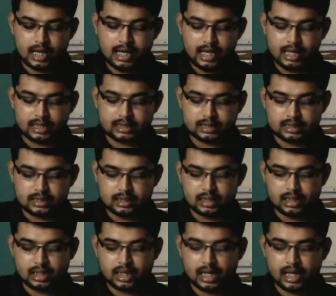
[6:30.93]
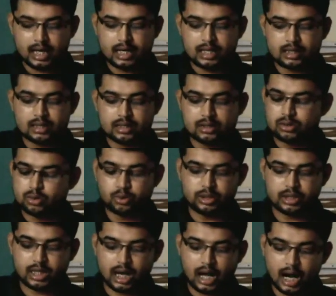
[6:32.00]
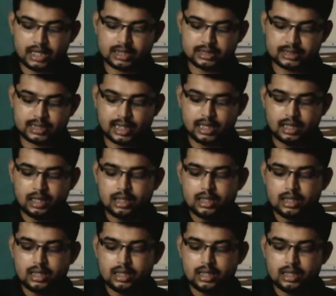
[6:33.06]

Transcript: eggs and with hard shell,